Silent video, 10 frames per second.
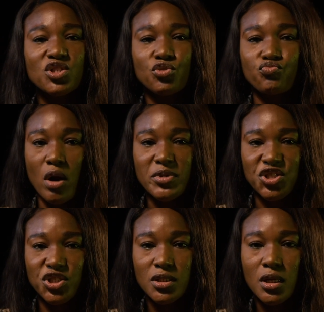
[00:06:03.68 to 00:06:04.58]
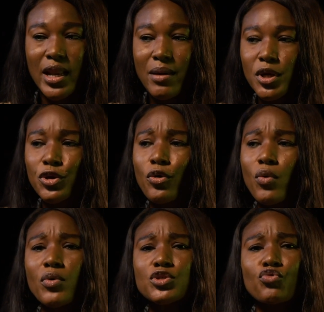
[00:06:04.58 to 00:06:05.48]
watched rubbish. Let me know
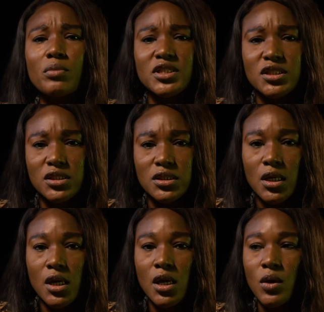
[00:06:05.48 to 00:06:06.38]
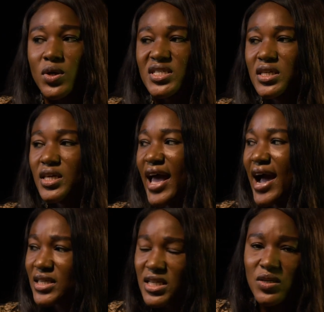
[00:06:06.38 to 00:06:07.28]
what was rubbish was it the
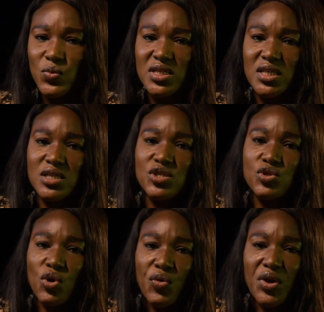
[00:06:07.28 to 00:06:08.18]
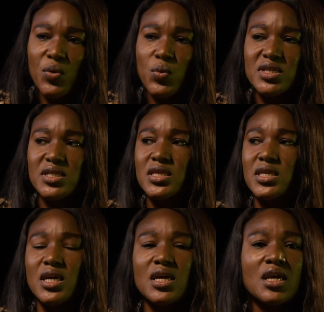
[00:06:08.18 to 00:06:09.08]
acting? Was it the story? Was
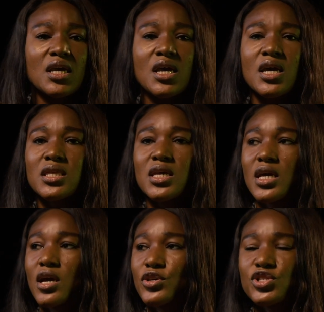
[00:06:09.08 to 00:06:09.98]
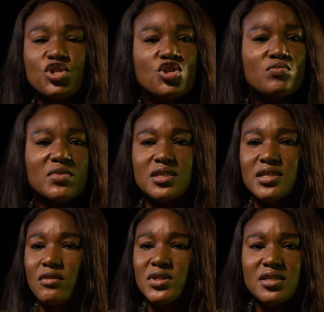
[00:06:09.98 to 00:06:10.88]
it the the costume, the
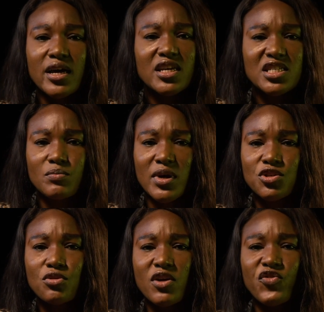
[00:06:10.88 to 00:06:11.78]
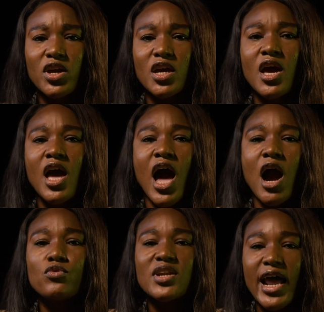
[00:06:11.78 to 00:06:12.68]
sound design, the cinematography?
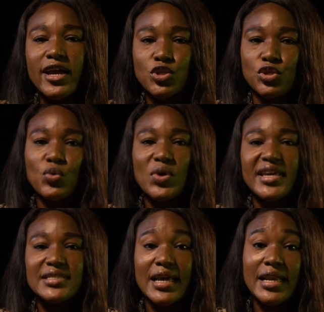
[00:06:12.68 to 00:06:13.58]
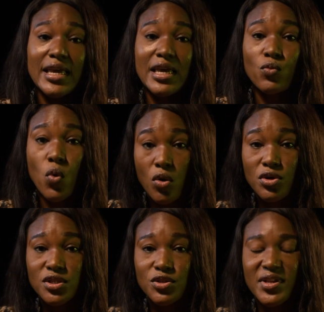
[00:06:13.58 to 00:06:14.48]
I would like to know what exactly it
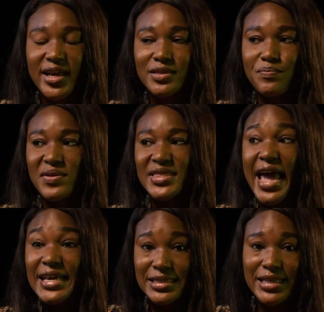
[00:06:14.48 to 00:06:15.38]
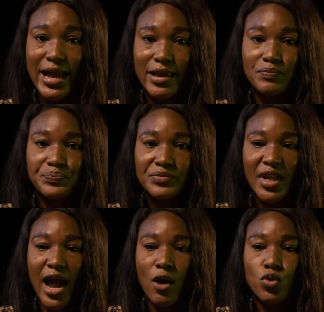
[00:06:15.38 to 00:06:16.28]
was so that next time
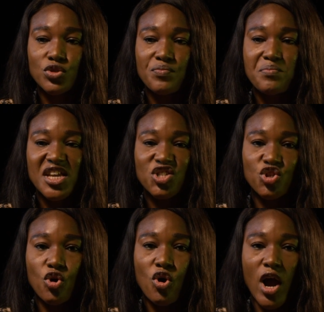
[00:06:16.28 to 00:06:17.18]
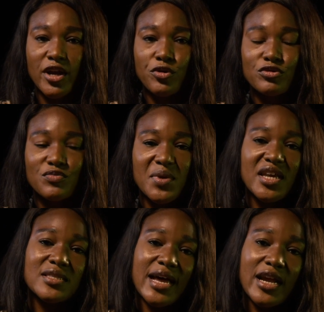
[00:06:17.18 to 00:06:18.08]
I would make sure I don't
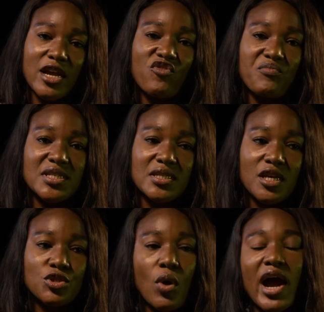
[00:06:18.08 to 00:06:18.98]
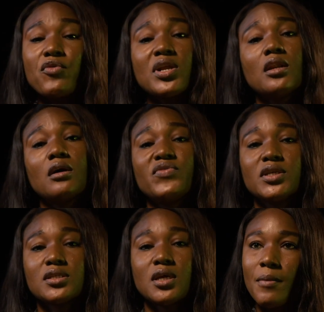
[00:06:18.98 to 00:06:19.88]
make that kind of mistake. So I really love
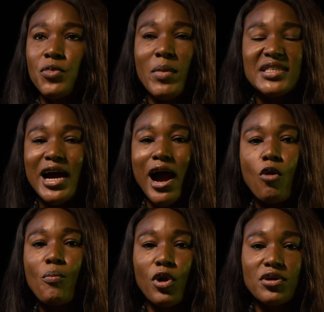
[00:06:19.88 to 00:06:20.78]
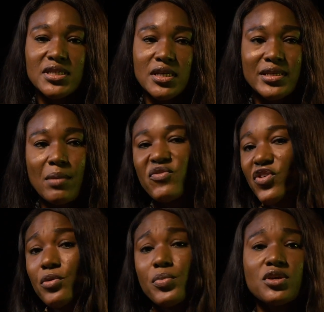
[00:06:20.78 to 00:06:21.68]
it, no matter how blunt it is. I'm a
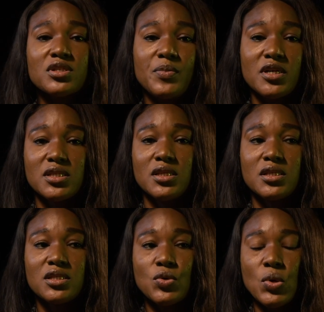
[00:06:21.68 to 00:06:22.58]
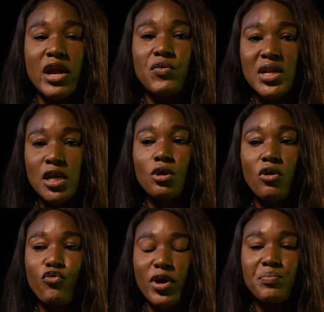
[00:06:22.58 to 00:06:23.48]
very blunt person, so I really
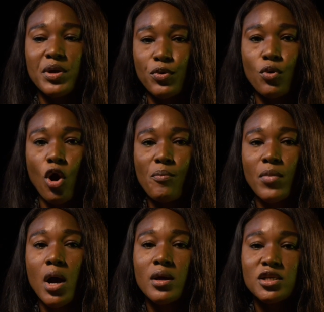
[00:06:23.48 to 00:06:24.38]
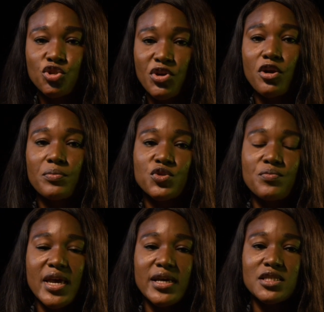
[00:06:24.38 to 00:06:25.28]
love when people come straight up to
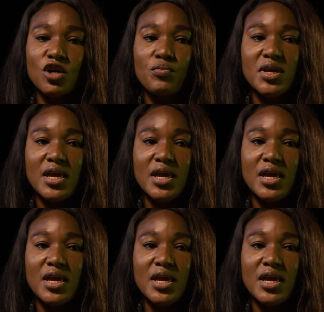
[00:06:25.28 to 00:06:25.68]
me and tell